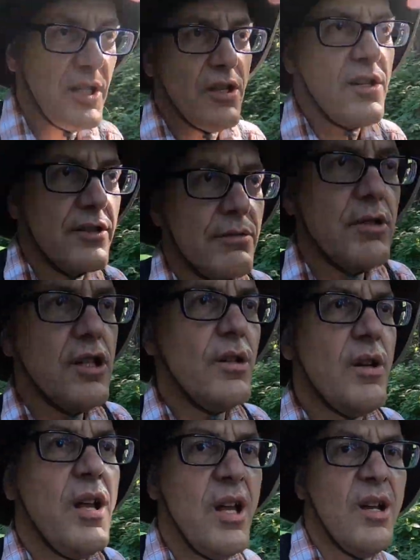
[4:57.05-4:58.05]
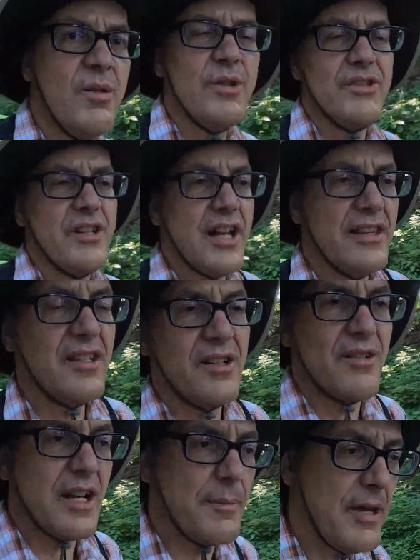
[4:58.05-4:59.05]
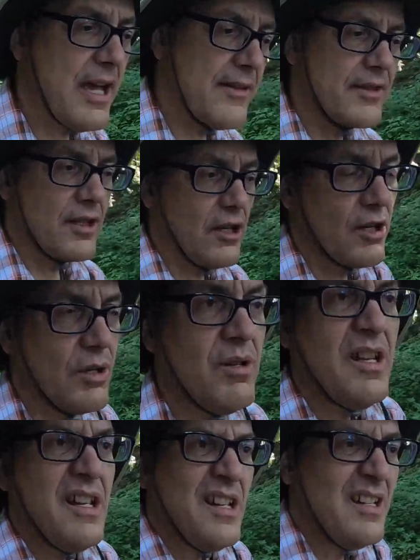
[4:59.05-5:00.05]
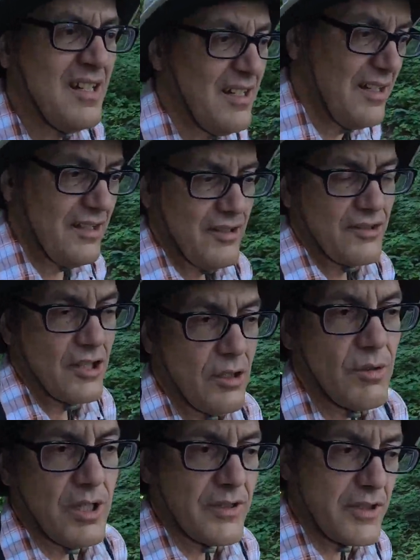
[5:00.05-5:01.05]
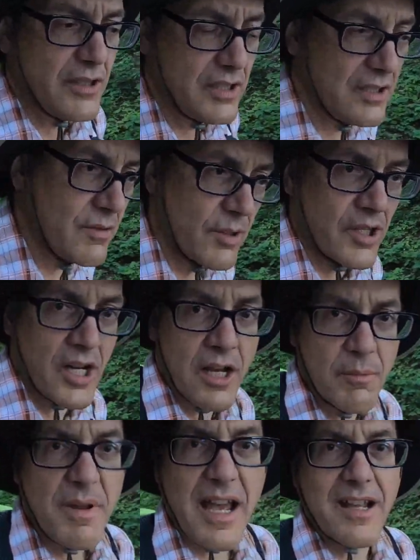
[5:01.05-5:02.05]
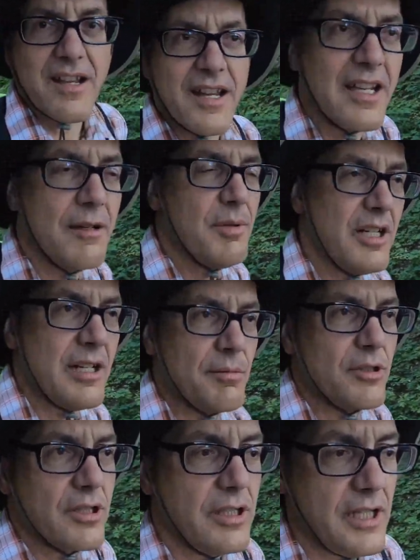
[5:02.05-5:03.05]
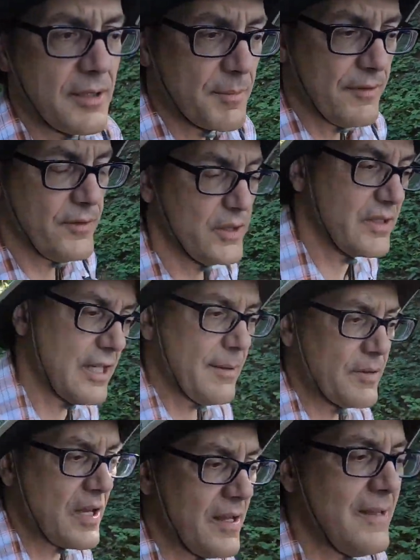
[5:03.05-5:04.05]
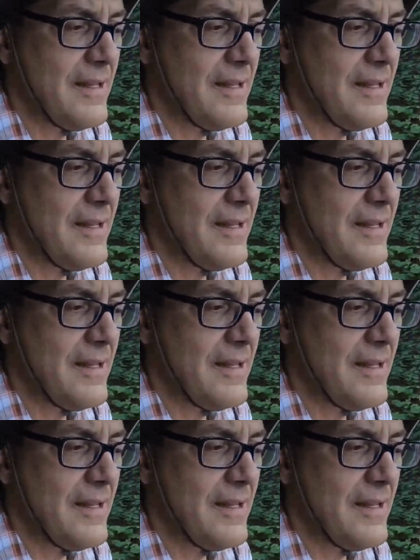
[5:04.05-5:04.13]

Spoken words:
me along the road, was not the correct path to go. So since this was an out and back hike, I've been able to connect my footsteps